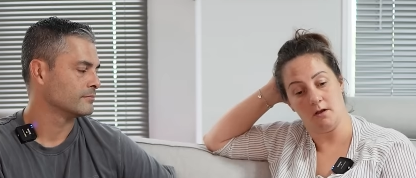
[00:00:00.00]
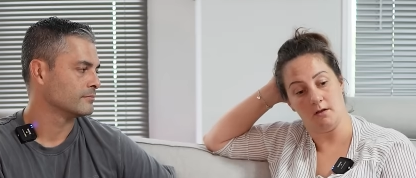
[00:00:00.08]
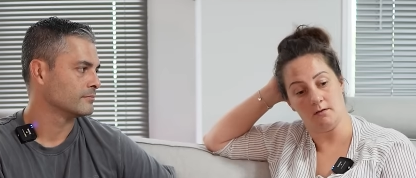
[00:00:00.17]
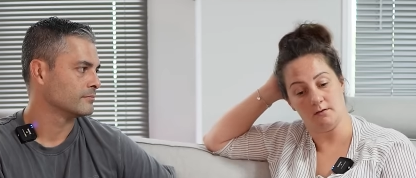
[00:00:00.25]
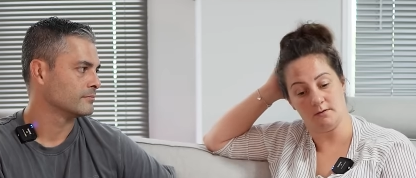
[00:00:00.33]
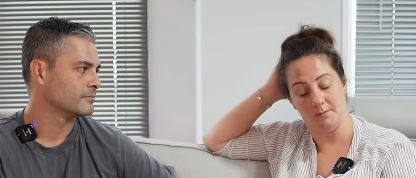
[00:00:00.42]

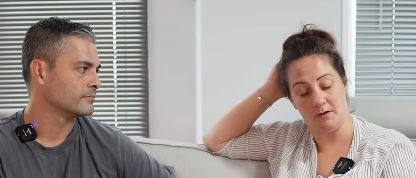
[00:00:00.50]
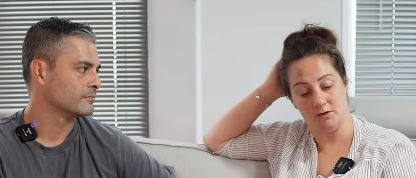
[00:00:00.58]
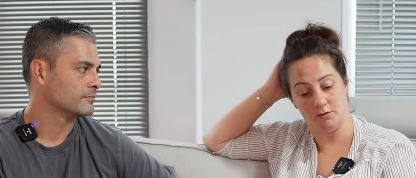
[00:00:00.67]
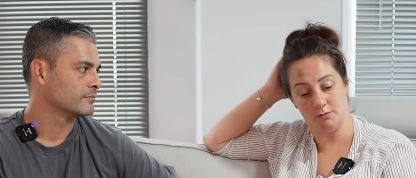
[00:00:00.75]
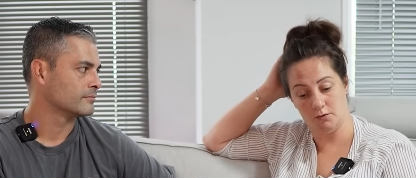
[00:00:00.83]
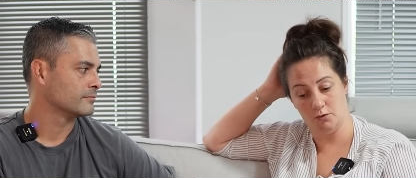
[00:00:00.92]
Speaker 1: at the
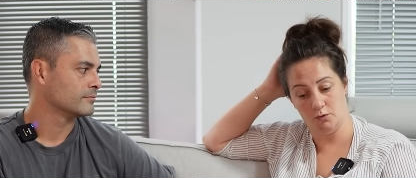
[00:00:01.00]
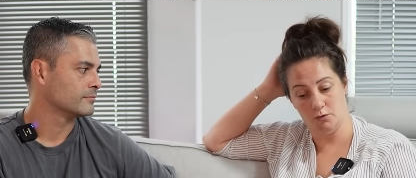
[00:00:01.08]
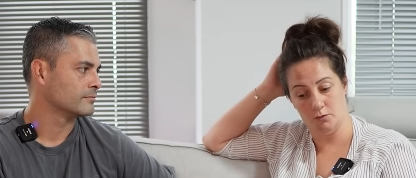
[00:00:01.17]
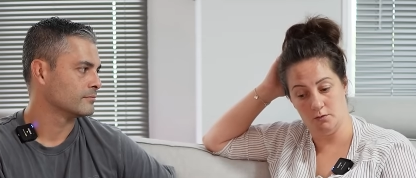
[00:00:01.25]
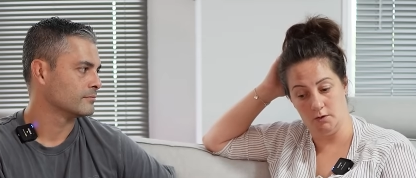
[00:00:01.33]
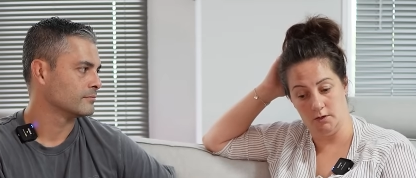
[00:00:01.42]
special
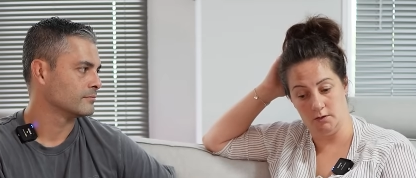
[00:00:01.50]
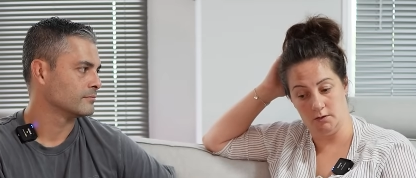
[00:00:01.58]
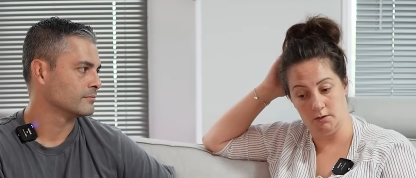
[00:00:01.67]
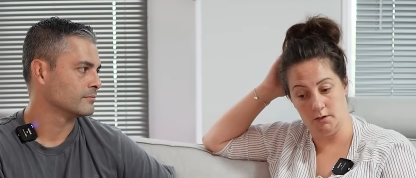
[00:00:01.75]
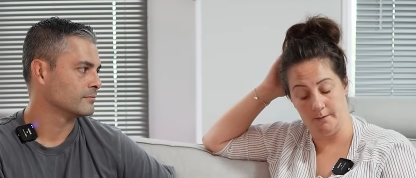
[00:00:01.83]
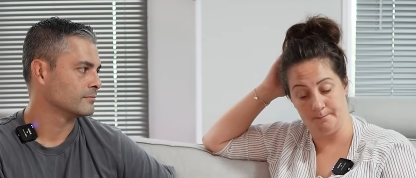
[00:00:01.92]
school,
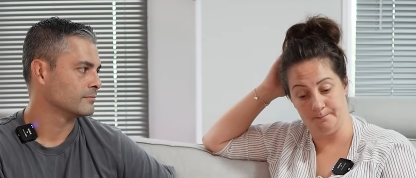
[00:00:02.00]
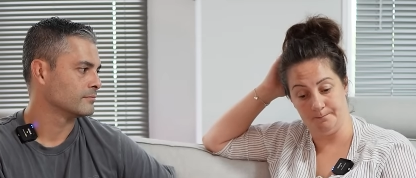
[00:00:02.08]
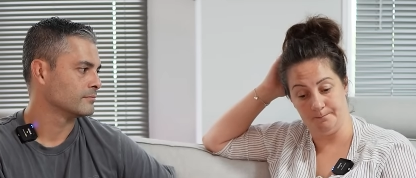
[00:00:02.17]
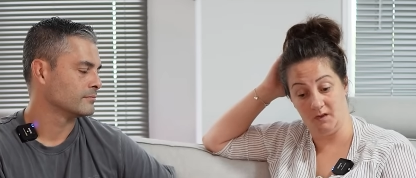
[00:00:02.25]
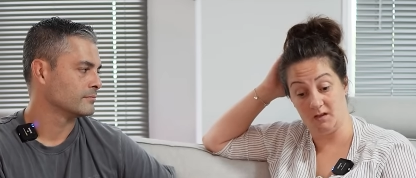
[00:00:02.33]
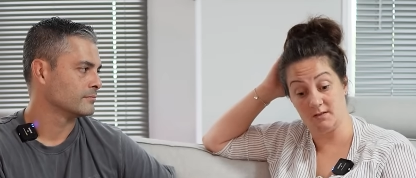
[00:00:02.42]
and um,
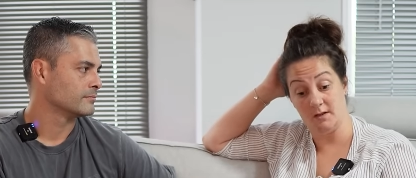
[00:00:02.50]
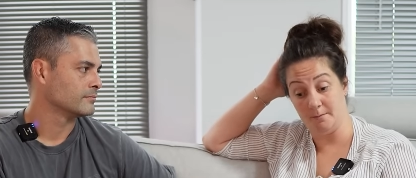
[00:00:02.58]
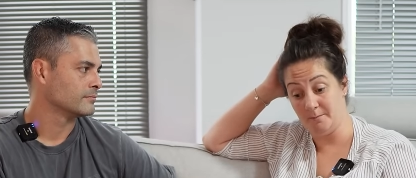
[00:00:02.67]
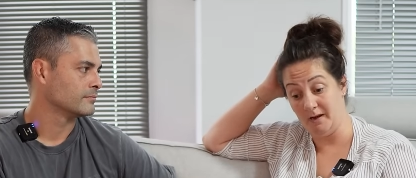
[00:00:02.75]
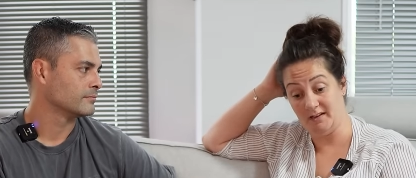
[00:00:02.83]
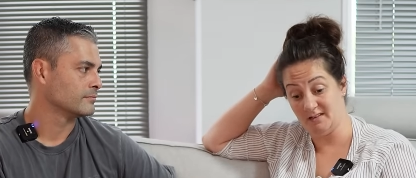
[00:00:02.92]

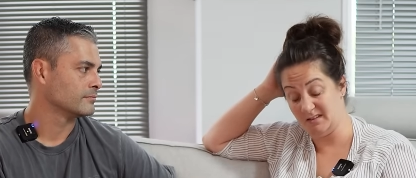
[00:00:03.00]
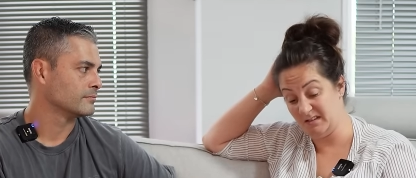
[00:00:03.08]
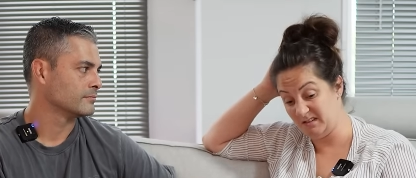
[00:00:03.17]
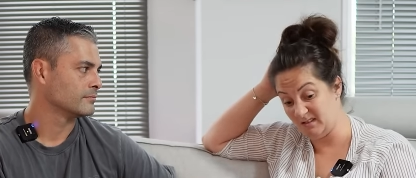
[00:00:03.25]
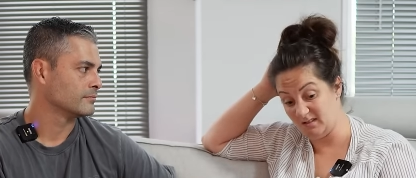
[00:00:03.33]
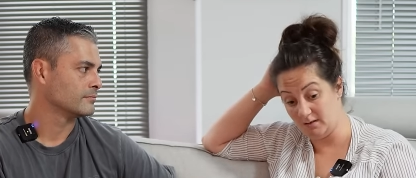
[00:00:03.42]
some
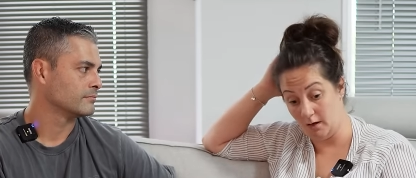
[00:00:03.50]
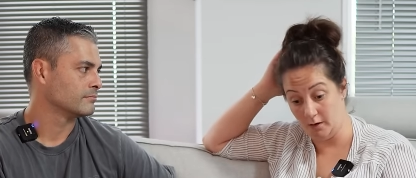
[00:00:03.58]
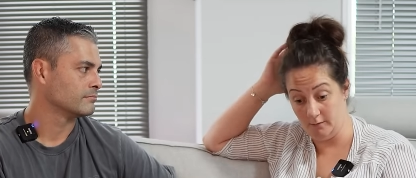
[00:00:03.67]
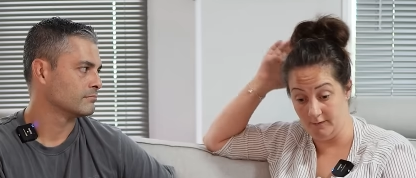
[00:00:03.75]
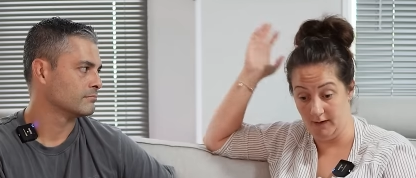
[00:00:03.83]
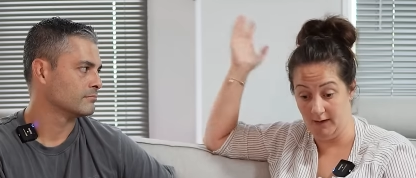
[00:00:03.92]
places
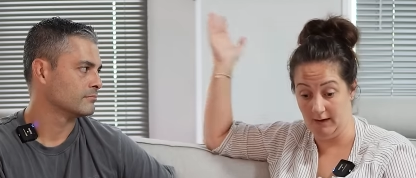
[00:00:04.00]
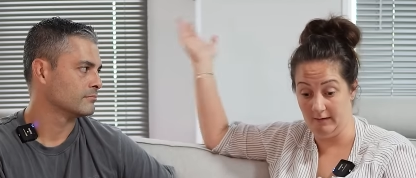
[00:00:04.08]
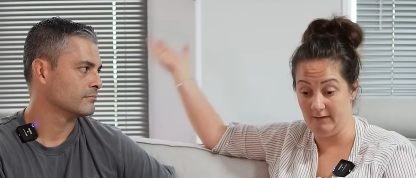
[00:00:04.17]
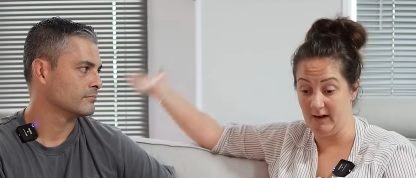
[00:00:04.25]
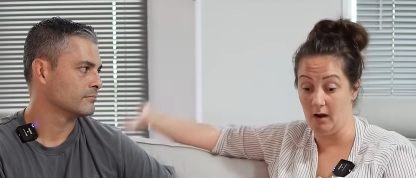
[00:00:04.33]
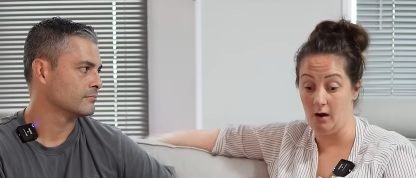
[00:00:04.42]
over
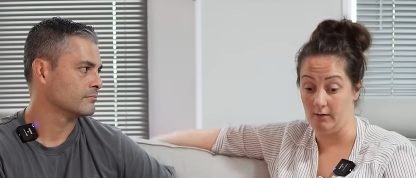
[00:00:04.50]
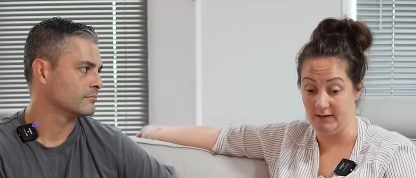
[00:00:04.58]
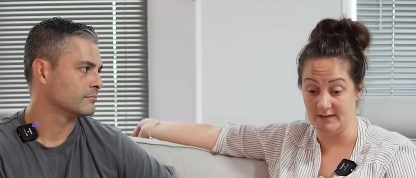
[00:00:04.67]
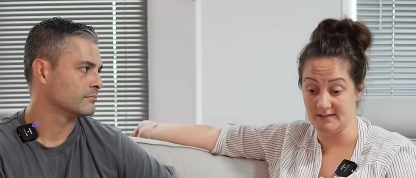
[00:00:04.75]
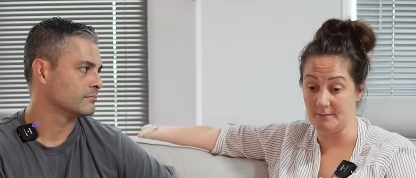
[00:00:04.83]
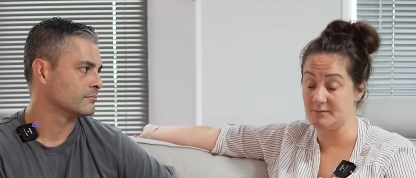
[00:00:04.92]
here are
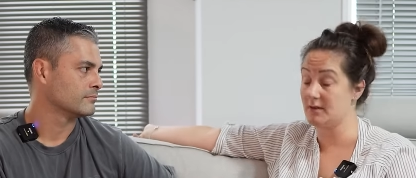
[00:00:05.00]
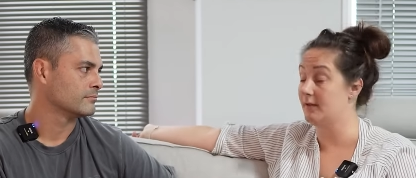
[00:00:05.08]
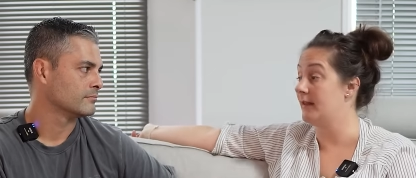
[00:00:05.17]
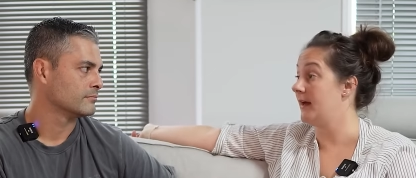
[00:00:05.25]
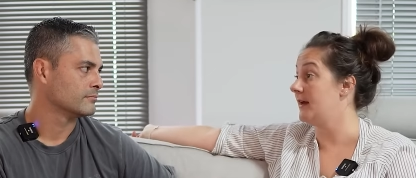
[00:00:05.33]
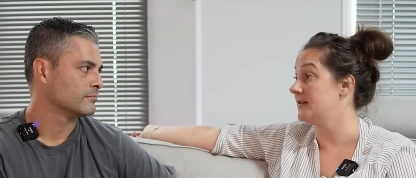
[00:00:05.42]

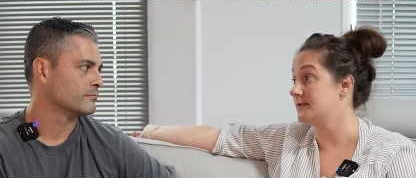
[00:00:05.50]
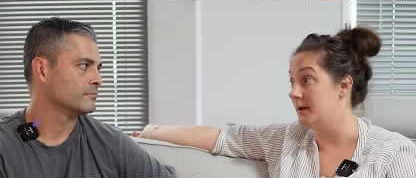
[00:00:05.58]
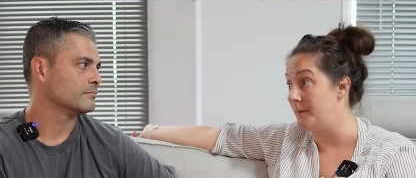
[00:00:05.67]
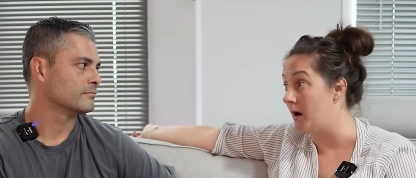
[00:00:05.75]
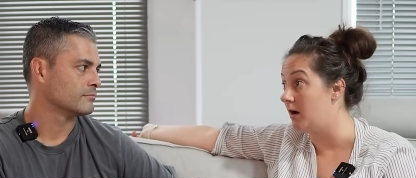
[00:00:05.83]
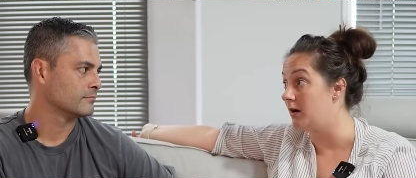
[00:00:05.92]
accepting that,
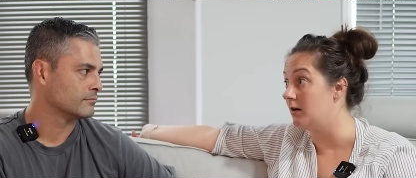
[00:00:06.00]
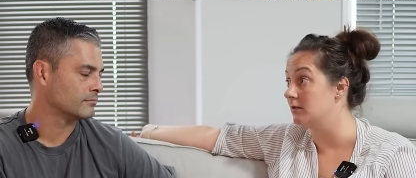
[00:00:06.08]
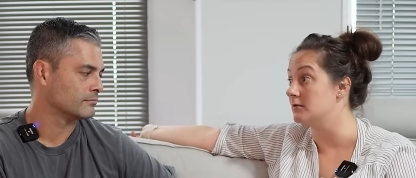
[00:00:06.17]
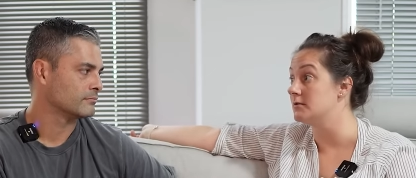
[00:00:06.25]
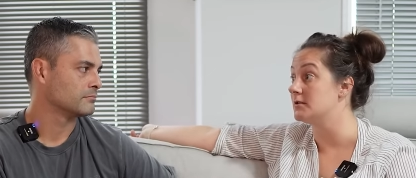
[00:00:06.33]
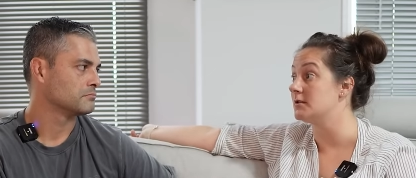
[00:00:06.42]
some
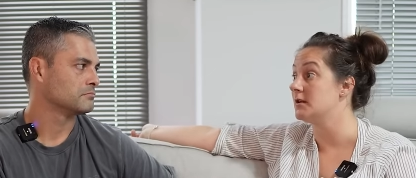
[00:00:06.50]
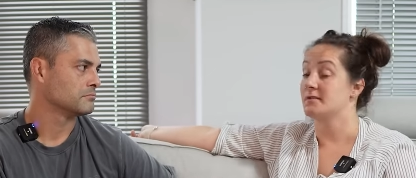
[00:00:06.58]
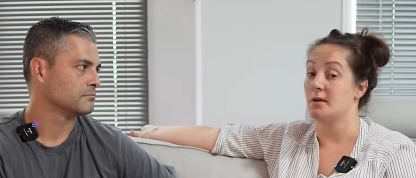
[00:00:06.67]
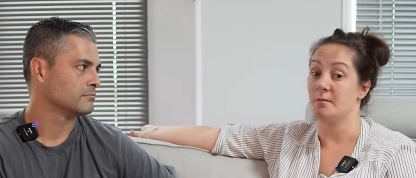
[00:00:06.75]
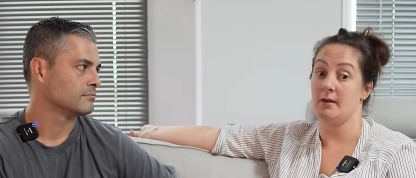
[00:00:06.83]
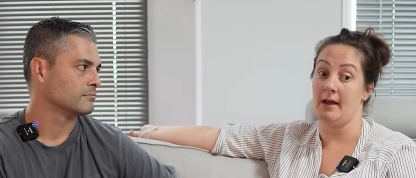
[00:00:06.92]
aren't.
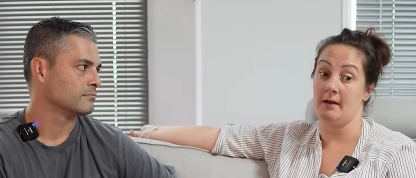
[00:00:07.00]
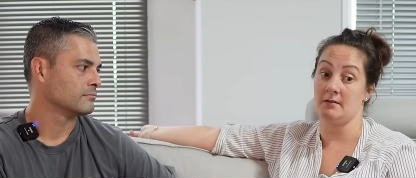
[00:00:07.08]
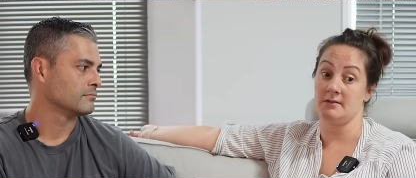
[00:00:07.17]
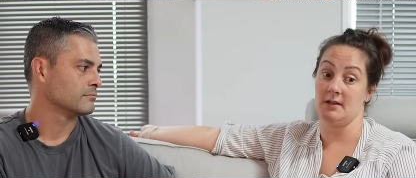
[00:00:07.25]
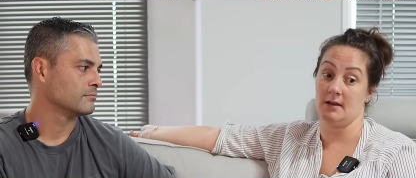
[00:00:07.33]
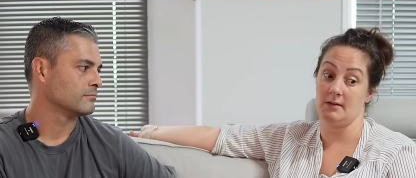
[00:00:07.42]
Some are now
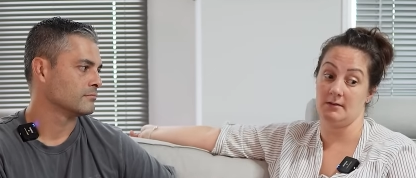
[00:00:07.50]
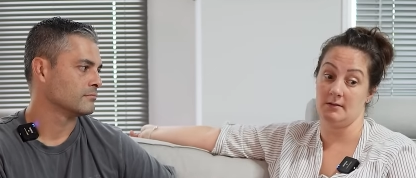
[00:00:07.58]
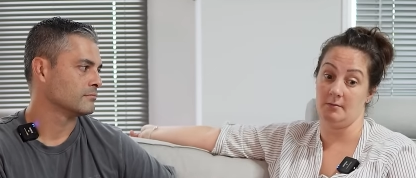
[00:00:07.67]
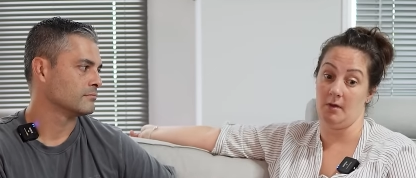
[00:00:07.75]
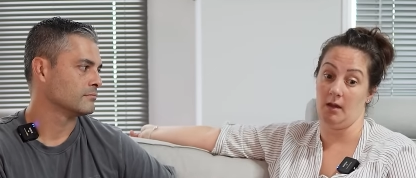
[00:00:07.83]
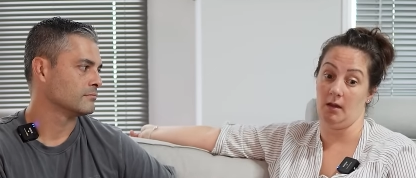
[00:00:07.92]
saying
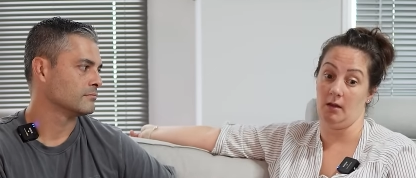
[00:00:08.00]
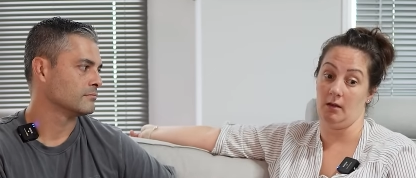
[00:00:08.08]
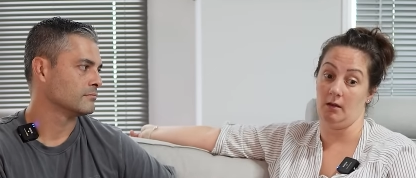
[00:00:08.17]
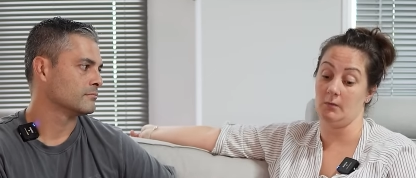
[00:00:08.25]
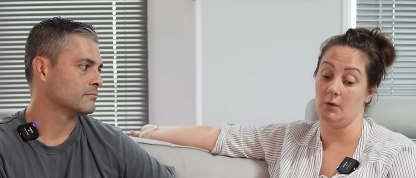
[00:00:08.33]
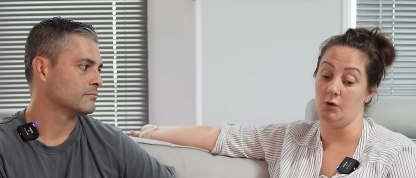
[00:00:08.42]
to
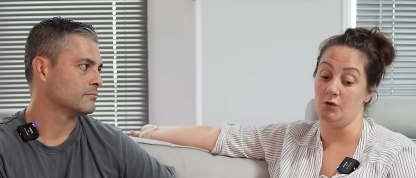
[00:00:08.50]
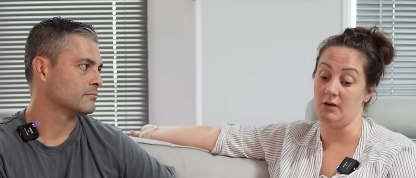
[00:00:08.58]
me, you